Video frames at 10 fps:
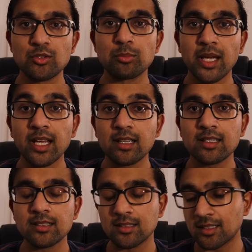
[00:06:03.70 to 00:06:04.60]
you make.
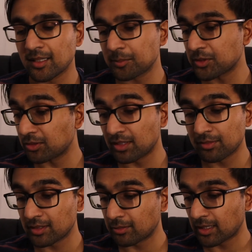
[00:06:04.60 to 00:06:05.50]
So
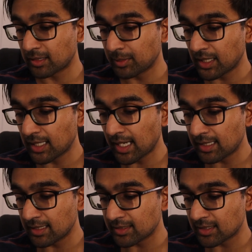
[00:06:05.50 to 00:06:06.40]
definitely recommend
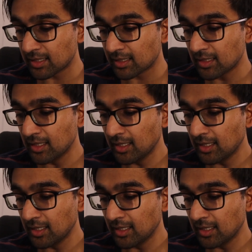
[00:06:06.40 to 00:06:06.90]
that as a